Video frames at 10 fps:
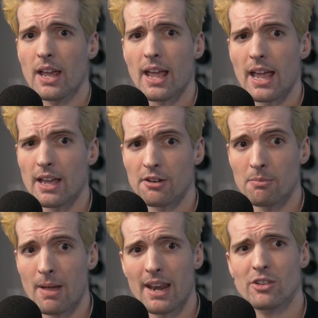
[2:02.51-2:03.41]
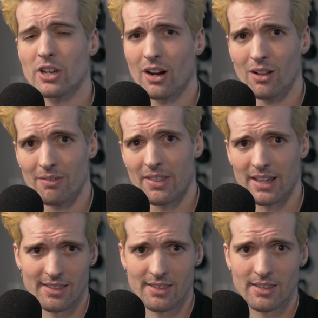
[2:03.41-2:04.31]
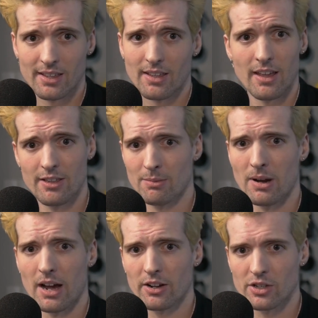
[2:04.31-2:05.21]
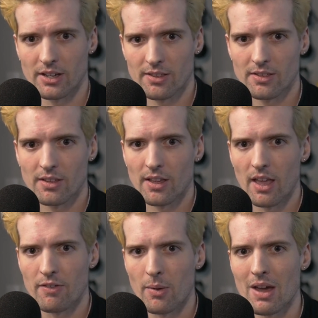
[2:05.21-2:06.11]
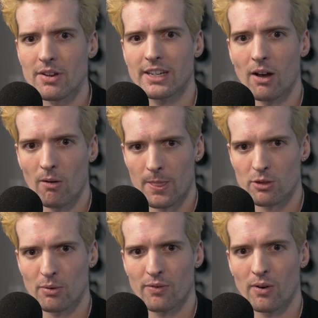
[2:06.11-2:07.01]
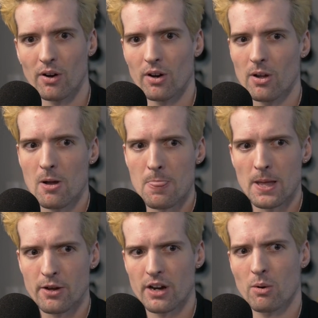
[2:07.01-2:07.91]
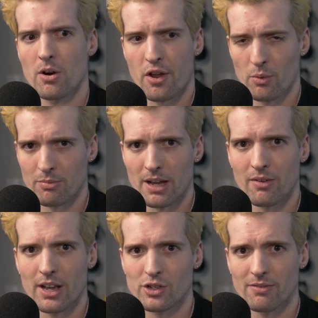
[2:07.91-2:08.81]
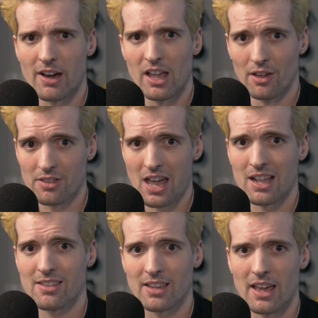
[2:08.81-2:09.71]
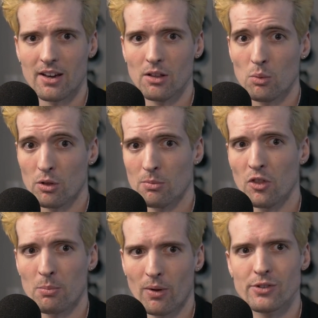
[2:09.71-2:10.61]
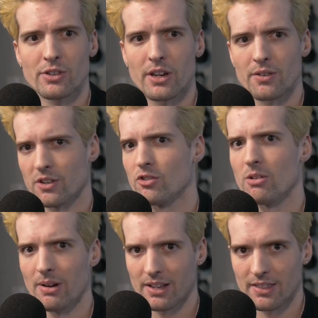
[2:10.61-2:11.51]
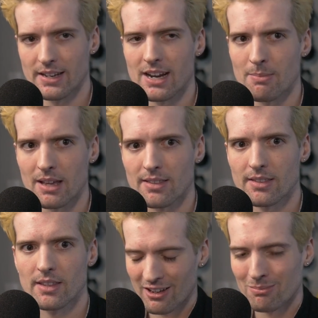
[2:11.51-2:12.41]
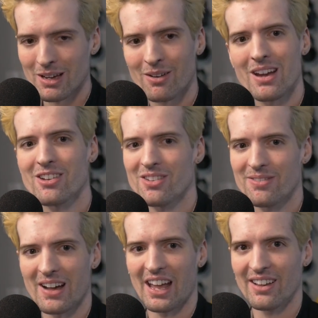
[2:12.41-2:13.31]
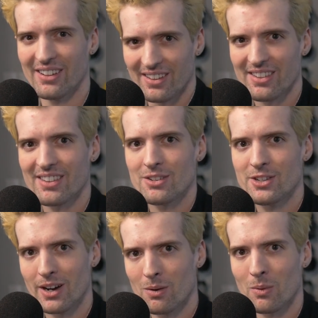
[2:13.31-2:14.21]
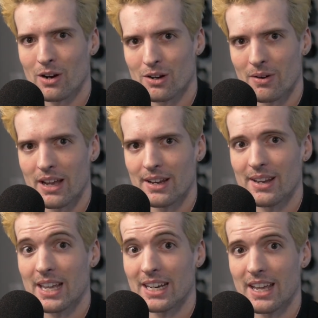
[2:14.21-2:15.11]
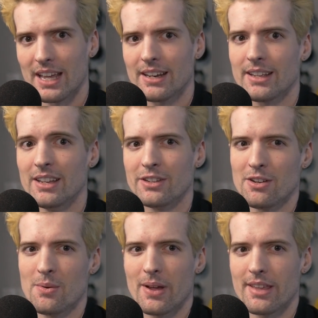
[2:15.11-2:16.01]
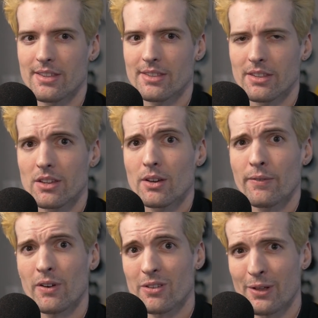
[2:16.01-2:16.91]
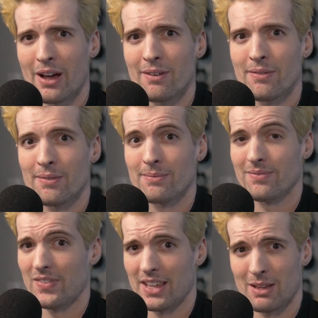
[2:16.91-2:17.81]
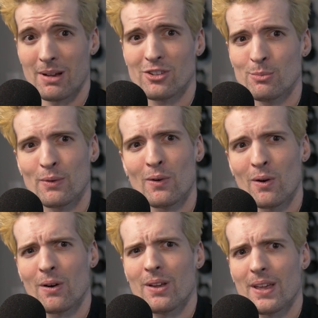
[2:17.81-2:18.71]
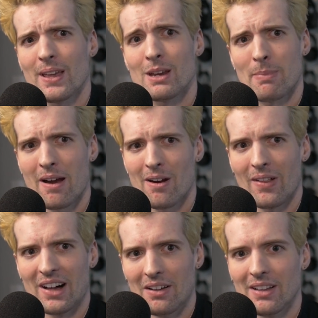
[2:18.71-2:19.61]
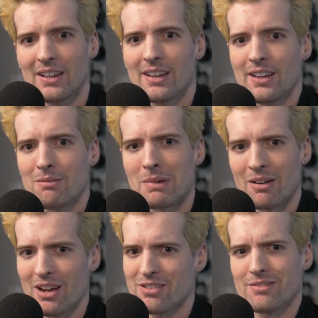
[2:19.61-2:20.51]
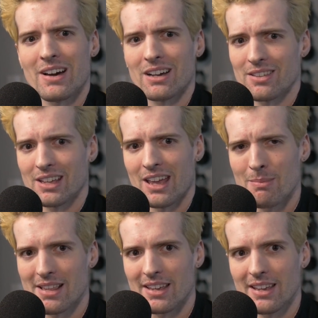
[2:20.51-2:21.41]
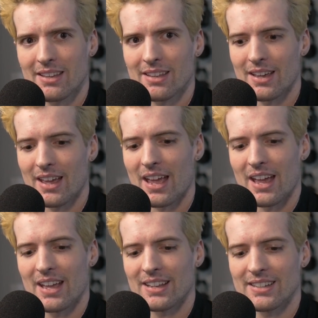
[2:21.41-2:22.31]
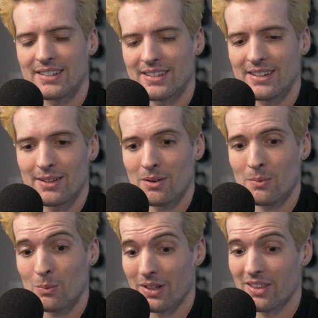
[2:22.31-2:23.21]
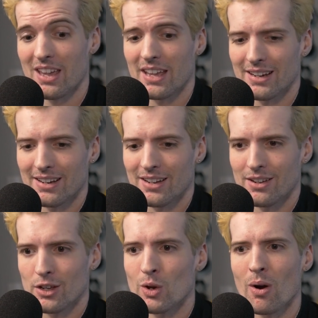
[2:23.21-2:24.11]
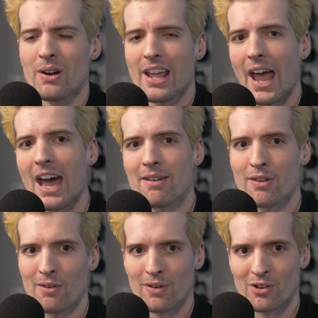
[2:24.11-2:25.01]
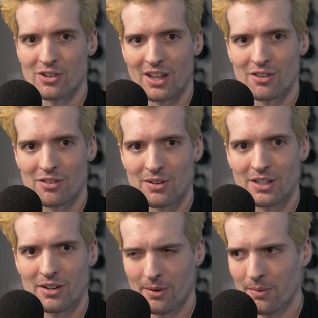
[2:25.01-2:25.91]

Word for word: And managing all of this is obnoxious. If you haven't dealt with this before, then you're not working with migration files at scale with multiple engineers contributing to the database. Migration files don't work great in Git in two ways. First off, as I mentioned before, in parallel, migration files can get messy. And with Git, you already have your version history too.